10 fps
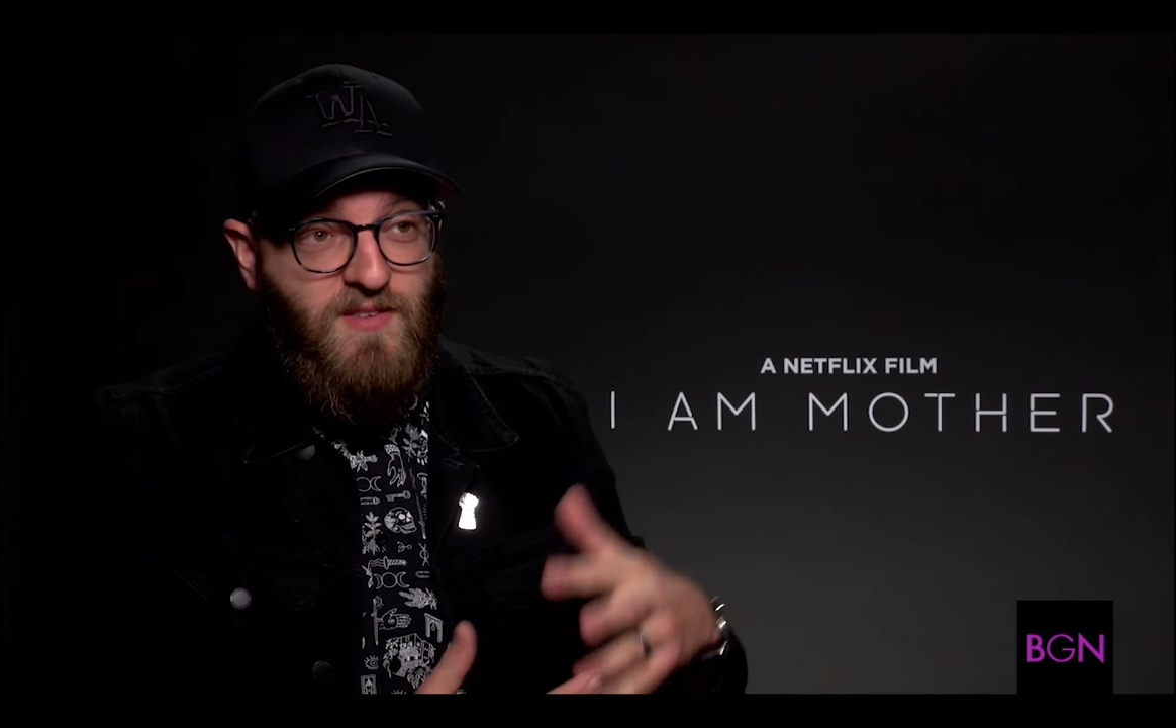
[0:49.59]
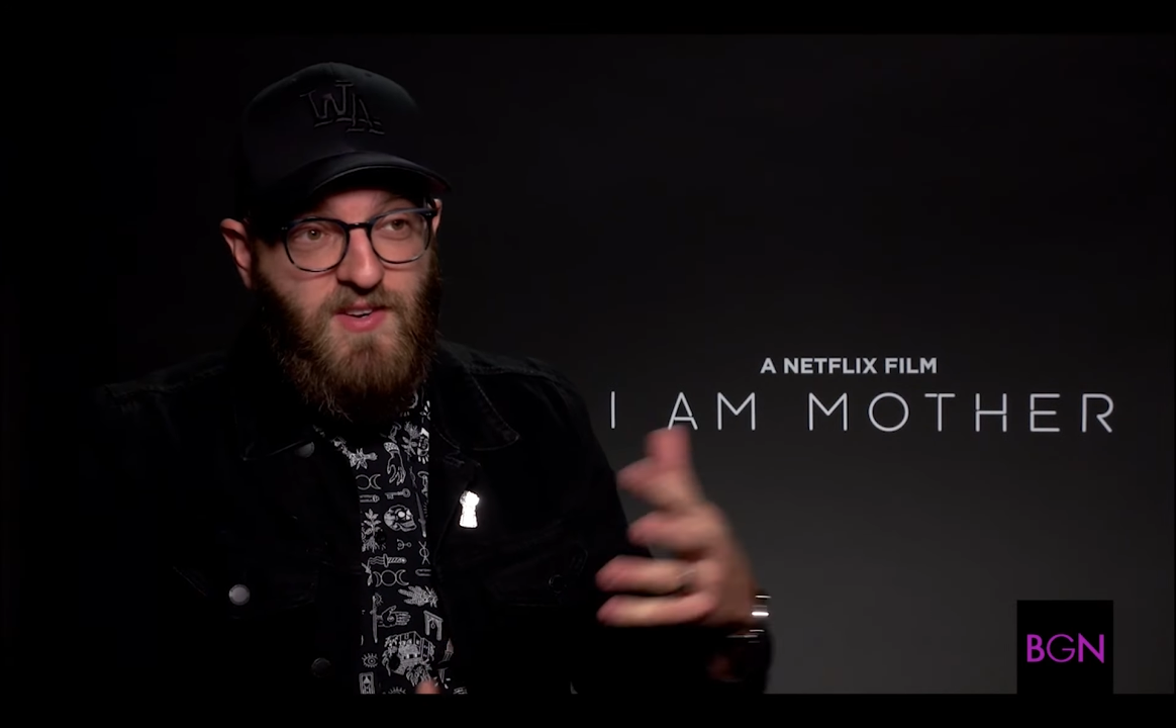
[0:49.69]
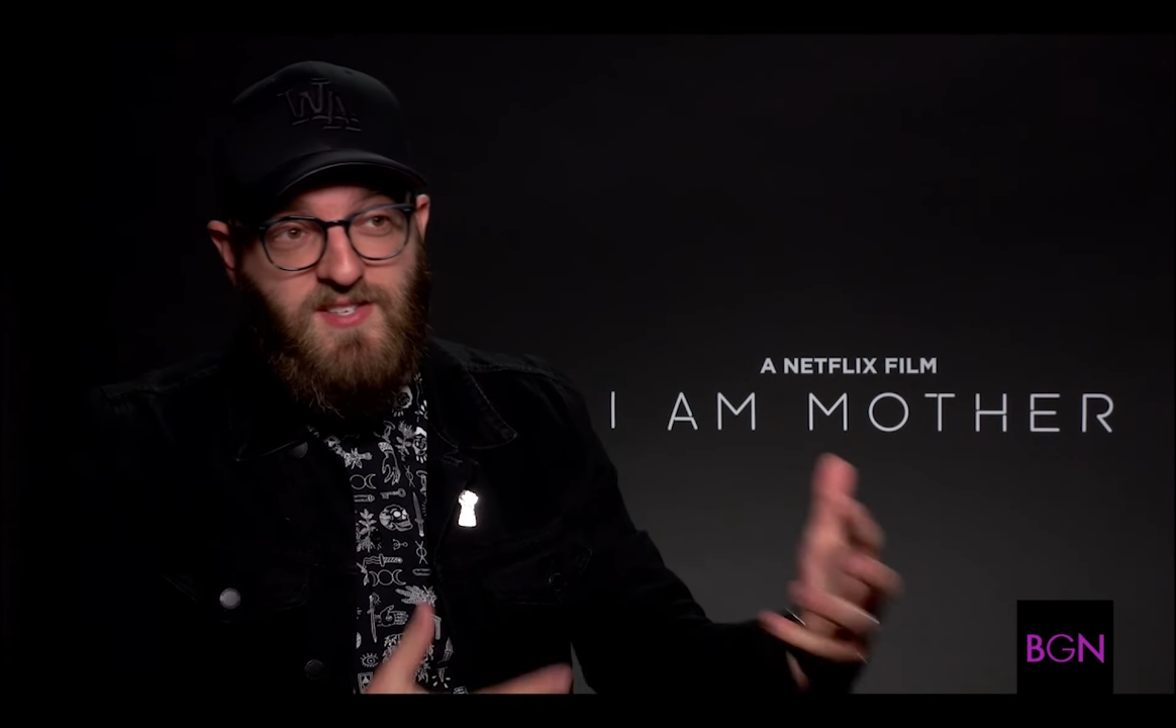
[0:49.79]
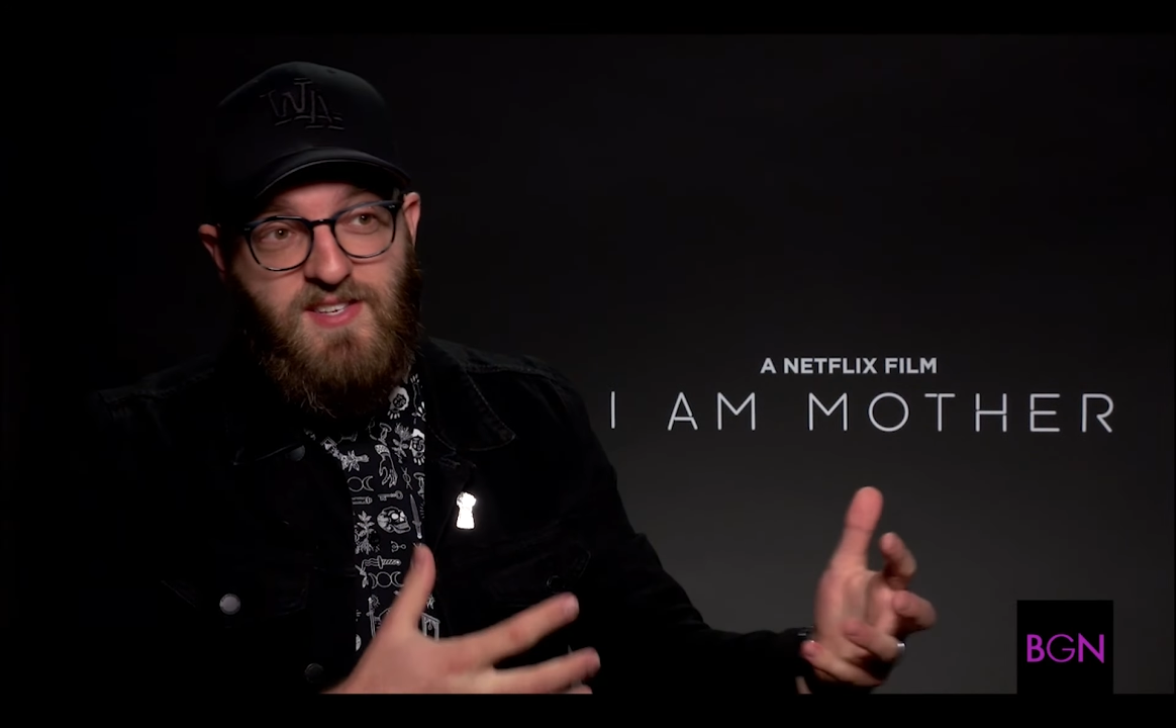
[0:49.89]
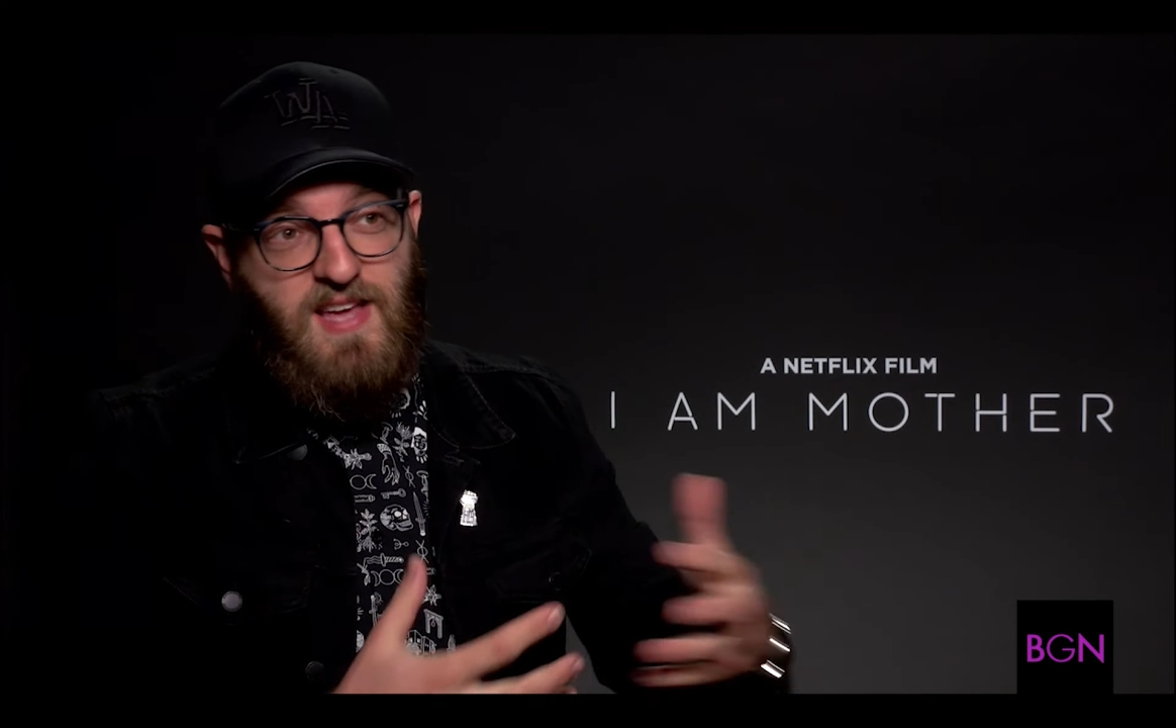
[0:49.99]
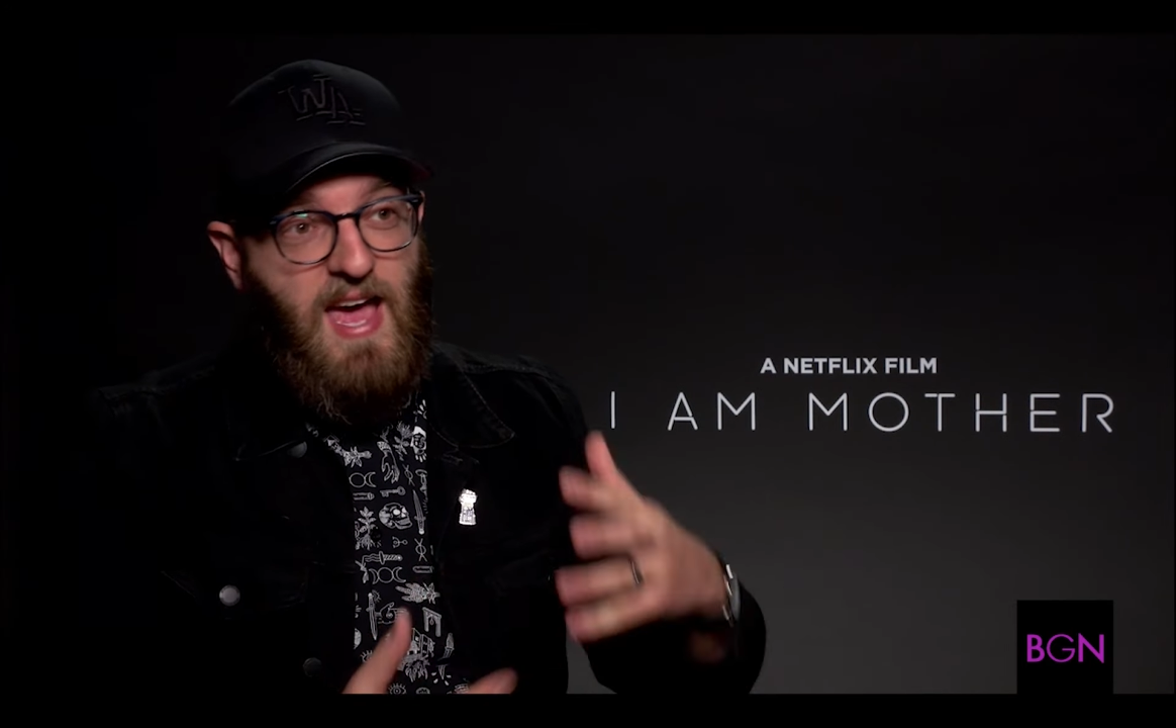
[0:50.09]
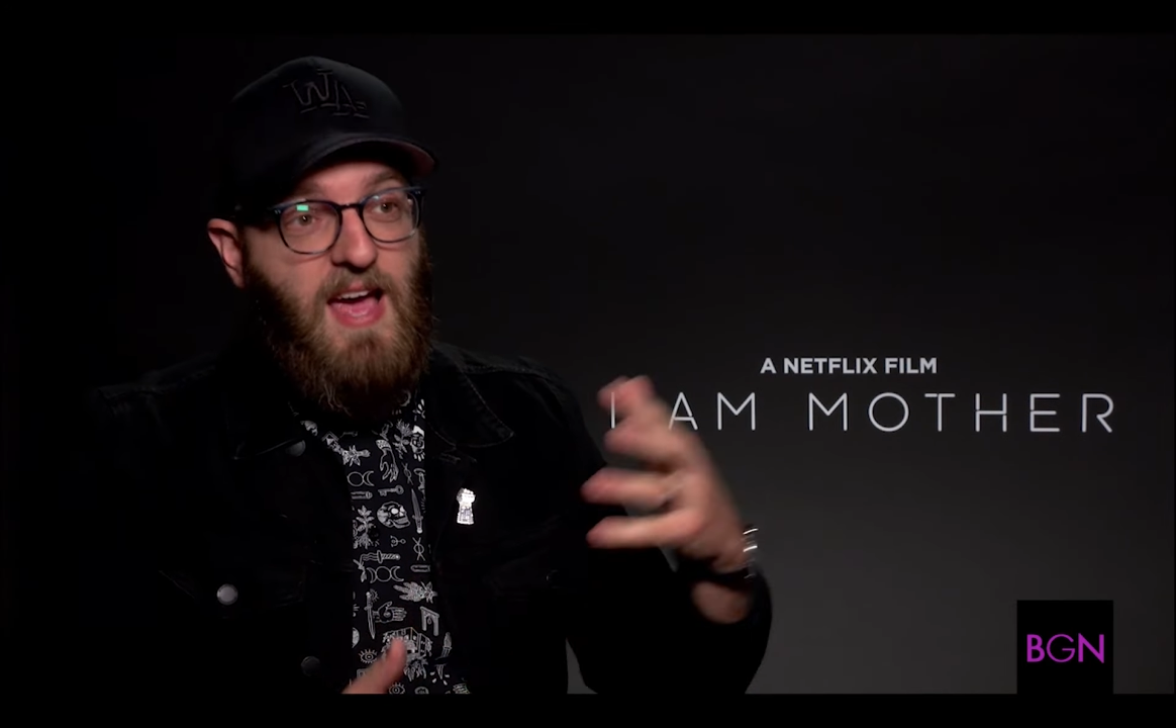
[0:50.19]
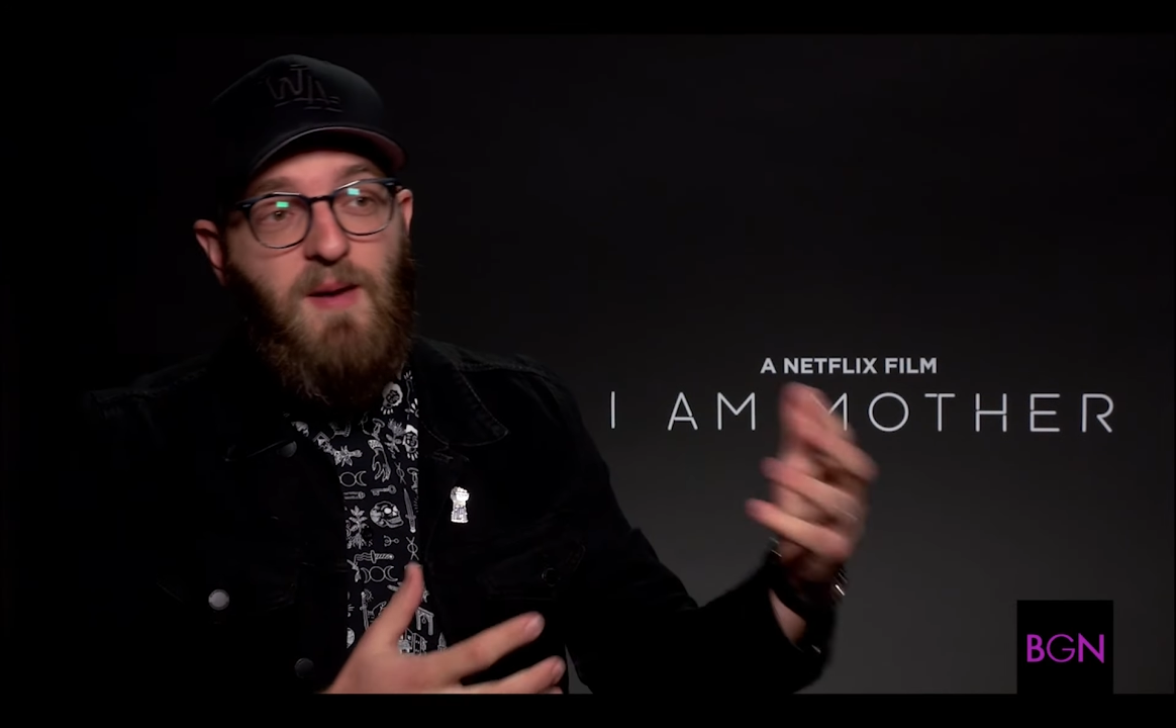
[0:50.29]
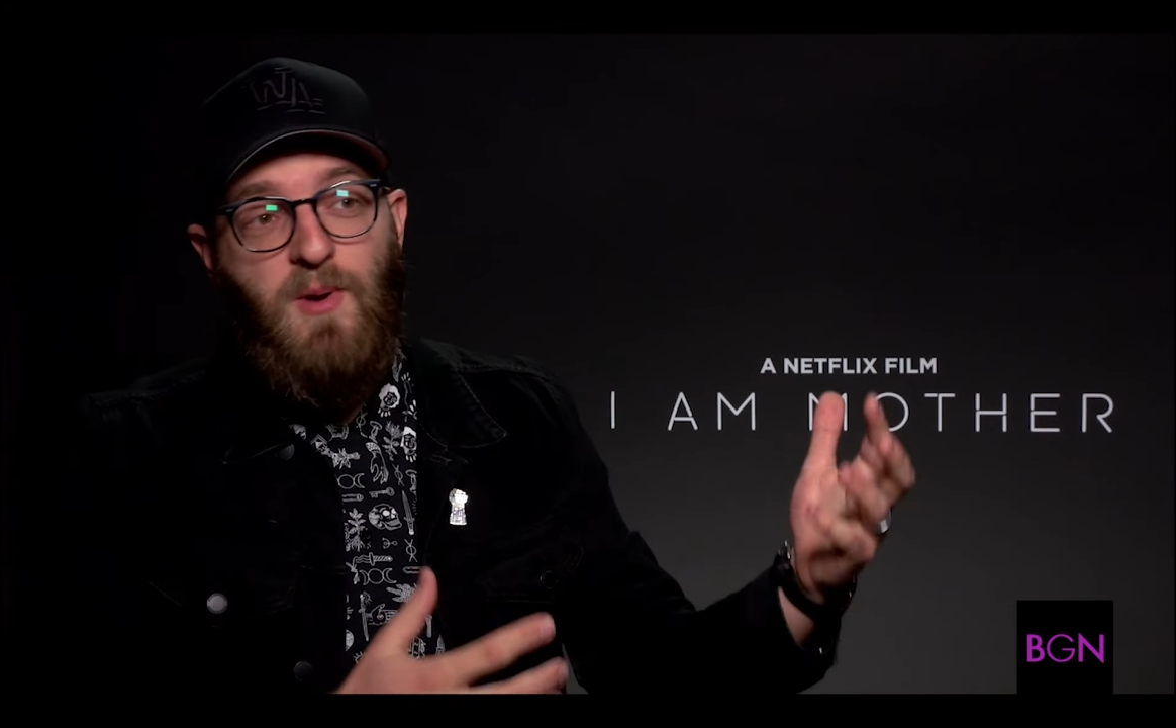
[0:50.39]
of us as AI